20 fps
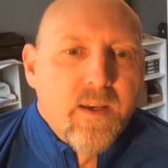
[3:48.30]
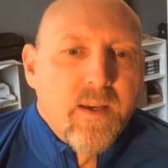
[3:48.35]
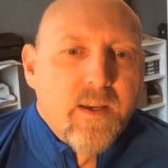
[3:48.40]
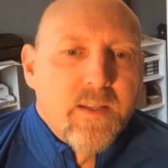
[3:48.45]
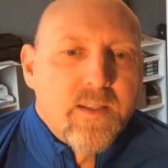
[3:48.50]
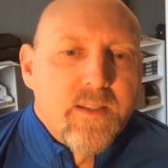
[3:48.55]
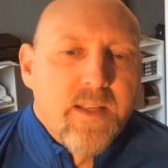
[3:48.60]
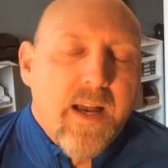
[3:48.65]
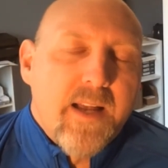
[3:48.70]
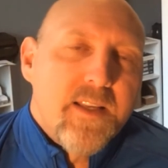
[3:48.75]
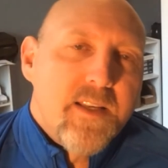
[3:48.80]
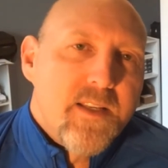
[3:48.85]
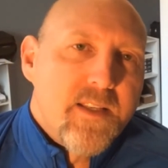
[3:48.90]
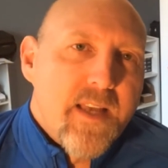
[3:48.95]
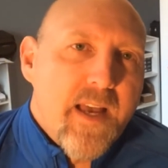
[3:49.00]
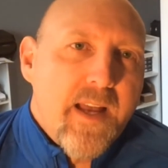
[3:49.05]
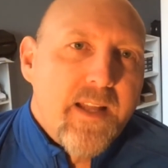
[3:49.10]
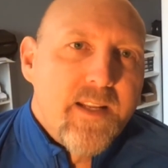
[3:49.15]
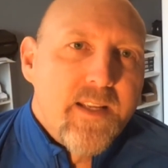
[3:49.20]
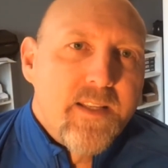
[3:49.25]
It's not
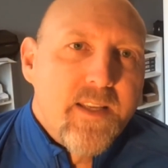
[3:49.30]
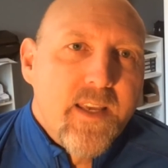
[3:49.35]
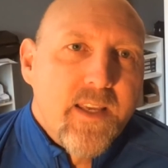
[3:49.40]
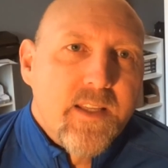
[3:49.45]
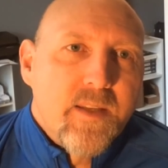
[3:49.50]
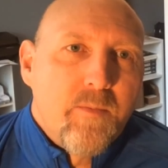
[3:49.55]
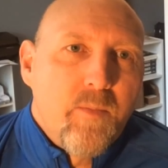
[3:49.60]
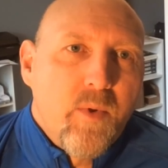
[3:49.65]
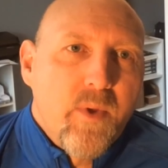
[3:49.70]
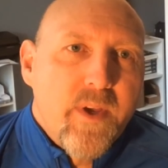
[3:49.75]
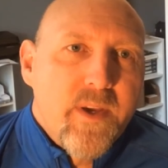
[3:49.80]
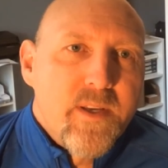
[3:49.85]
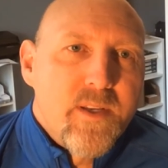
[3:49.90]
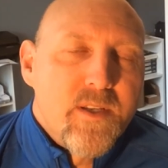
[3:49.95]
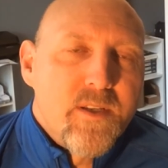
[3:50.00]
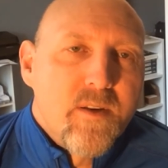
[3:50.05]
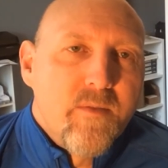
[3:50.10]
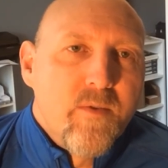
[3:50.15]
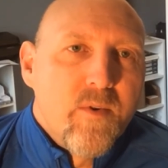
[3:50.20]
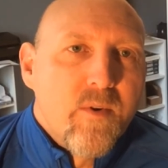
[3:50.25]
designed to take the
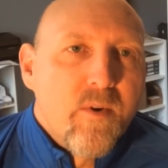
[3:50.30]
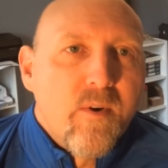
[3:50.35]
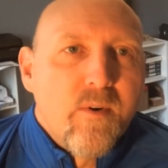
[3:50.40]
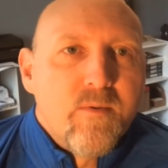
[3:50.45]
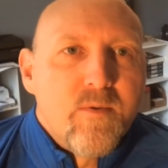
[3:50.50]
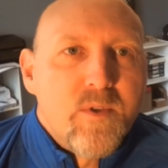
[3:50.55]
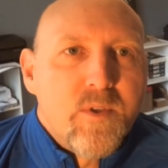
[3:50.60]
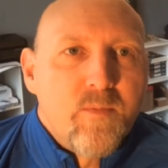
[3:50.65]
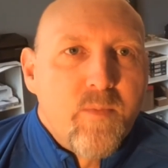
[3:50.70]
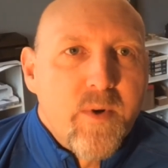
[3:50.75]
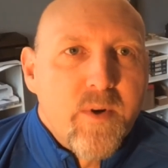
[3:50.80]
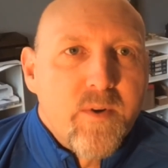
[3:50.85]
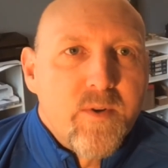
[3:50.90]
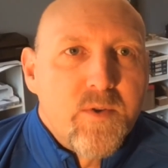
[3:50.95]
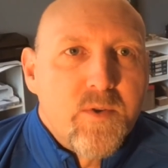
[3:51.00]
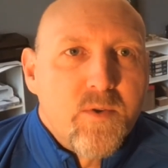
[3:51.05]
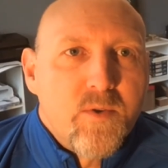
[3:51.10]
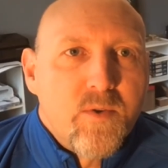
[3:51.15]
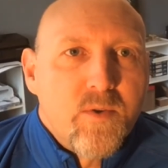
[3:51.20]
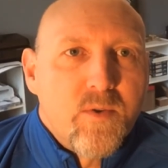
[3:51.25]
place of your own
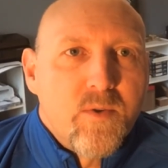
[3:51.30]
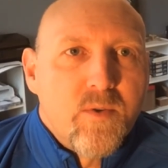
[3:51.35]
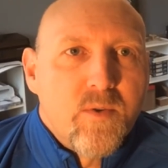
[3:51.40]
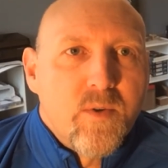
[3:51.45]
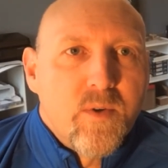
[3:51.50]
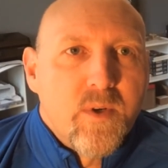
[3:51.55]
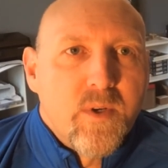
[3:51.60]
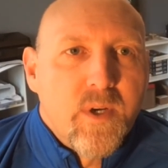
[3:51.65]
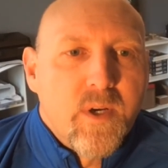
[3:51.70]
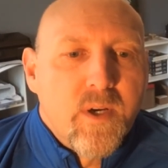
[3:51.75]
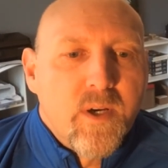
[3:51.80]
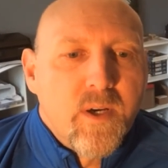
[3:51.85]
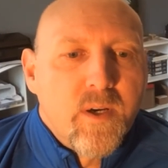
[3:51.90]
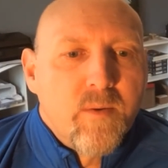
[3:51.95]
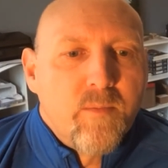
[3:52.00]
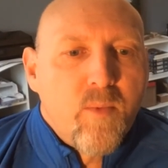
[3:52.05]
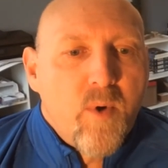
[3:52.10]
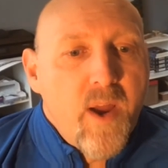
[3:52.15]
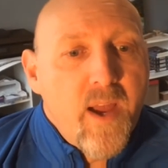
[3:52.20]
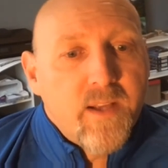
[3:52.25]
spiritual
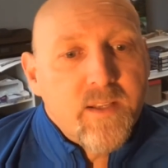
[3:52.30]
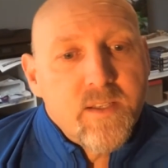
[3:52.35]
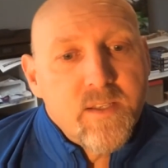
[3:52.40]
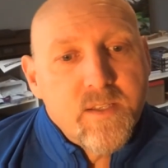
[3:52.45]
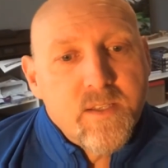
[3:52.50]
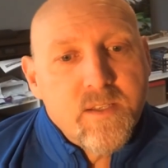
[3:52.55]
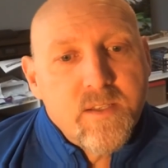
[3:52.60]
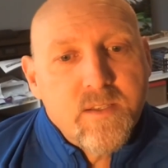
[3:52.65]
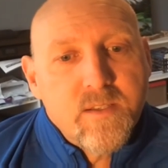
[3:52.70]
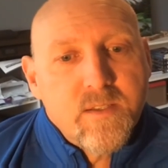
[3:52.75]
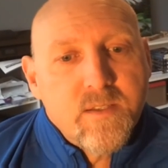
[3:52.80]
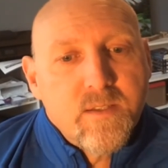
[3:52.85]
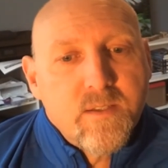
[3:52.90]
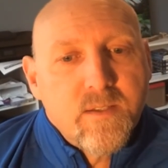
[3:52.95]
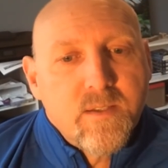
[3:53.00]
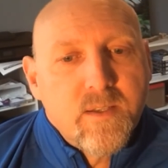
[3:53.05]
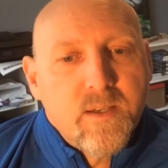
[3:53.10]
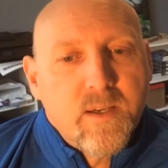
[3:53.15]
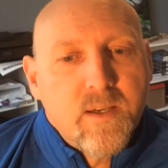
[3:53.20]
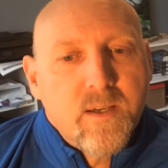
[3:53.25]
practices.
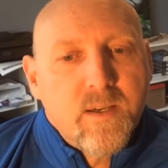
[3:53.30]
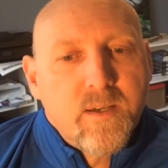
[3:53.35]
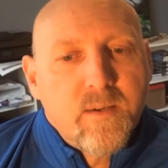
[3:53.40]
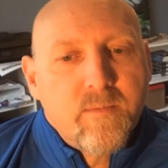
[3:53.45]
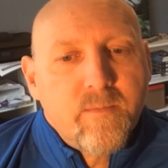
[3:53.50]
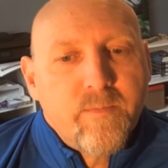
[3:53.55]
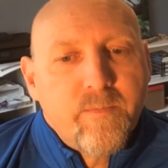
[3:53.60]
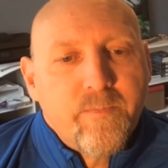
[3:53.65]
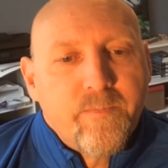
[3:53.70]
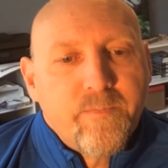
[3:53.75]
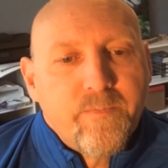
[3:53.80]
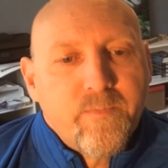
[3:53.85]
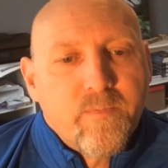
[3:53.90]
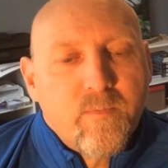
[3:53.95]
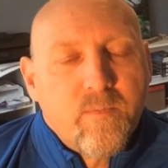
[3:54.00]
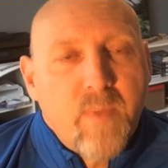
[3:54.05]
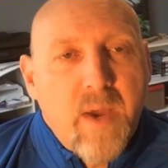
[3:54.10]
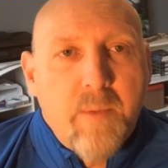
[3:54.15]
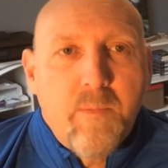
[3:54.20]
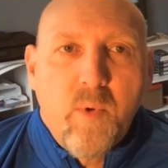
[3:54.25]

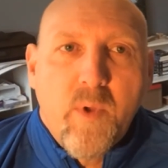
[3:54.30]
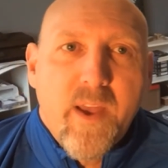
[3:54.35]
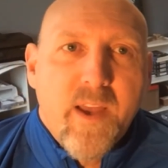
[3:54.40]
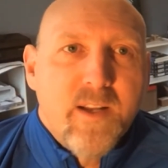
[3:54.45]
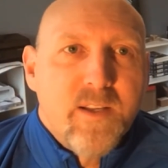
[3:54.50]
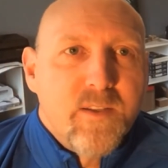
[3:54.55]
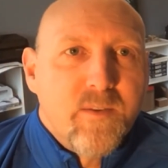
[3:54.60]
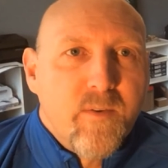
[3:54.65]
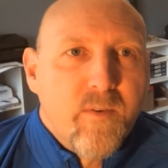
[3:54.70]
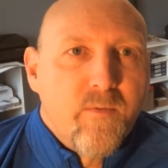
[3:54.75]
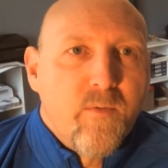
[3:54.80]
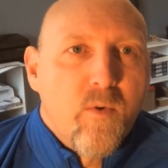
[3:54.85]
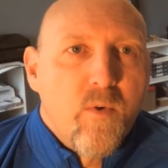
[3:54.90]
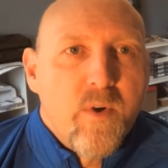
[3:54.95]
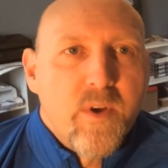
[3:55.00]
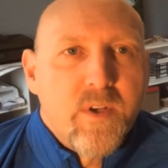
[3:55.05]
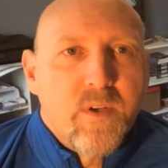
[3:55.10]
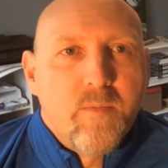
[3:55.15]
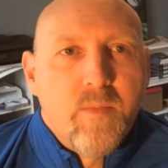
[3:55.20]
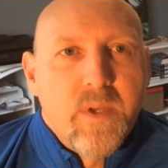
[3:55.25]
My plan is
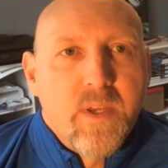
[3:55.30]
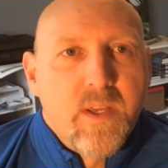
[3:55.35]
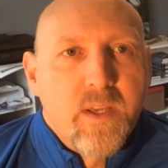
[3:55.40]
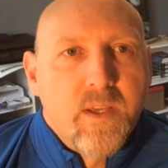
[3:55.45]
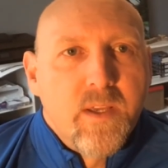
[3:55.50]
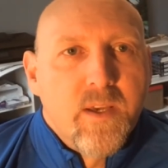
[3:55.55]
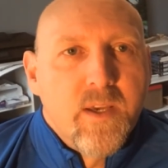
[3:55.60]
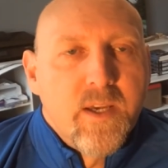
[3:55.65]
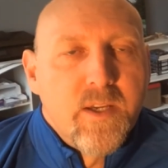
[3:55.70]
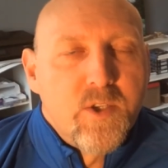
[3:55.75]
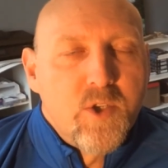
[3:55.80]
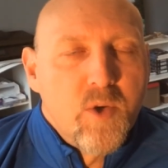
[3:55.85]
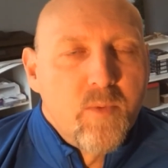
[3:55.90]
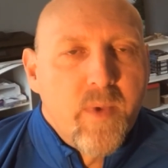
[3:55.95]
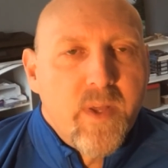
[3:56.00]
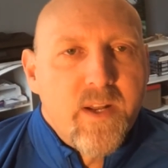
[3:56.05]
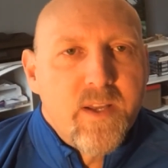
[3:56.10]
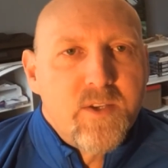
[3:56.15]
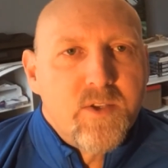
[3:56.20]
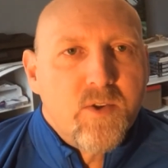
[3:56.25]
for it to be 2
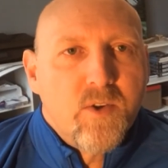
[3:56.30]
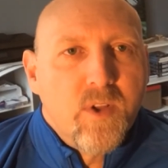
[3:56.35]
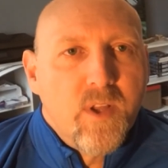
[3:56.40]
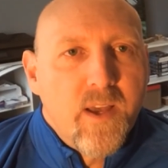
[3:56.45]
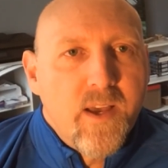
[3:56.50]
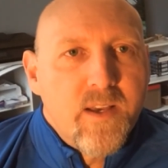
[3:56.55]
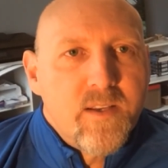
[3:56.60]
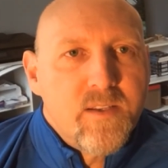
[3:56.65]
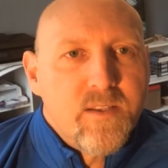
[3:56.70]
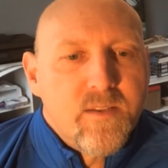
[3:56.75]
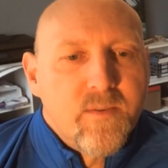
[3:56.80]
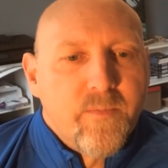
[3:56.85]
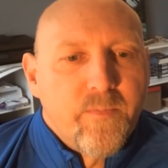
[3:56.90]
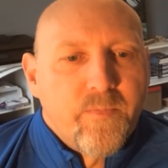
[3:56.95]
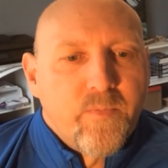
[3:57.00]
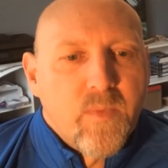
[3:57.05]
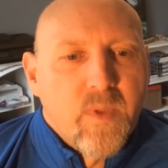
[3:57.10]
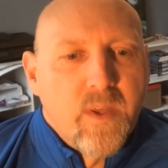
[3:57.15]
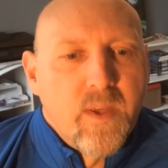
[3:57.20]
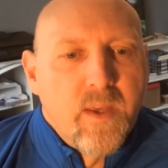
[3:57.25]
minutes or less.
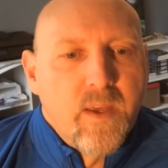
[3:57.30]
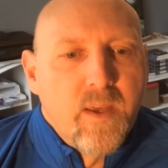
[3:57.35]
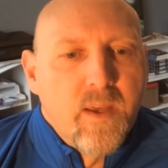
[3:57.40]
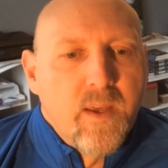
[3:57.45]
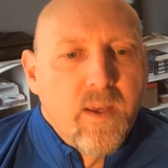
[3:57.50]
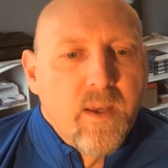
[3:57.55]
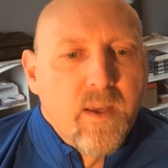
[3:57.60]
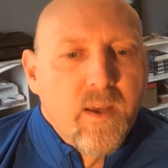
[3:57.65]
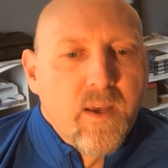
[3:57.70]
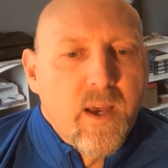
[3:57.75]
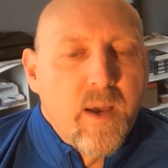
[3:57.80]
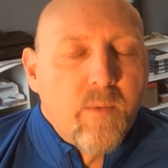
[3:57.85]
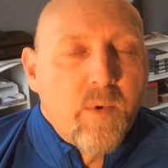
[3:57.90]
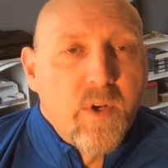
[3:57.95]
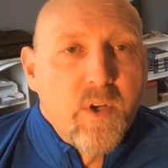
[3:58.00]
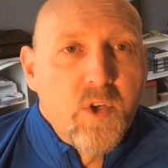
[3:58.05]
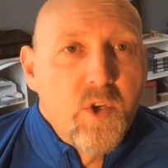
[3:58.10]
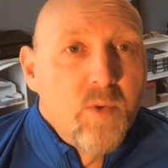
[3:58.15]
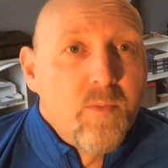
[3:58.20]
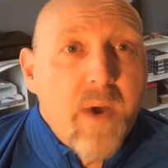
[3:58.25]
I'm
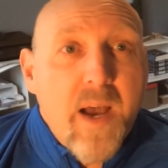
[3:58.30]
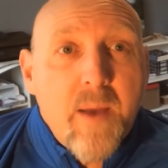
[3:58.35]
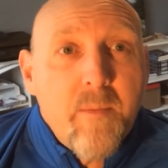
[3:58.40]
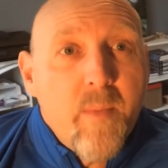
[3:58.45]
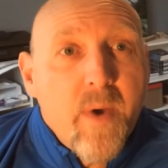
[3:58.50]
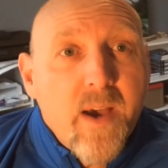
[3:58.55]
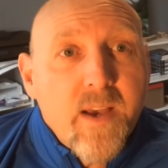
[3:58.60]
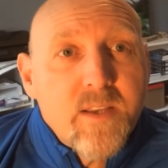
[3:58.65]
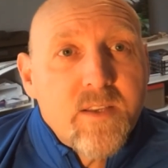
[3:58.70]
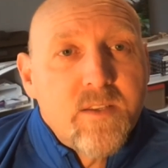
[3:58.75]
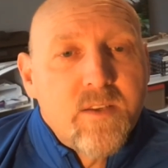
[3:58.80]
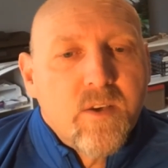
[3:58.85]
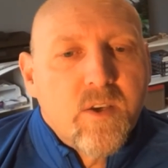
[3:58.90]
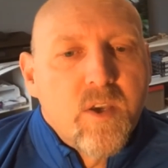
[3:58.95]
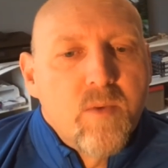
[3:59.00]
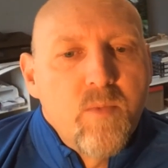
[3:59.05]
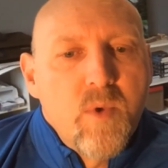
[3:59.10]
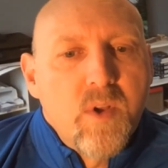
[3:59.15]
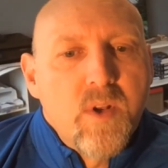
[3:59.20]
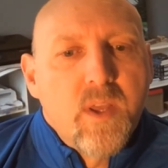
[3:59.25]
going to do my best to
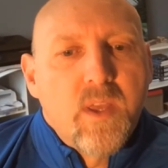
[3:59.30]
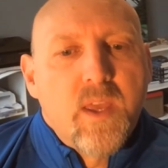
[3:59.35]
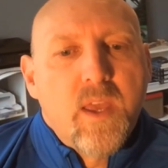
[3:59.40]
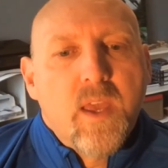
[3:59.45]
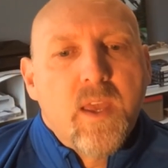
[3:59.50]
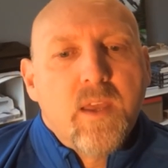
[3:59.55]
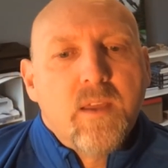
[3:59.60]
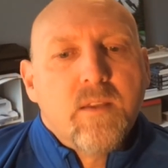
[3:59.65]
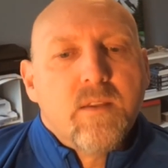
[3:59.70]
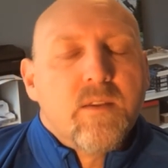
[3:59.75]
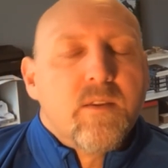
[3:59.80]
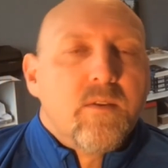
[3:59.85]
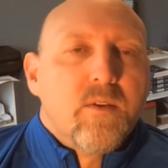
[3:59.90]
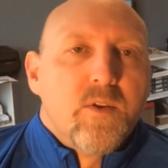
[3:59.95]
communicate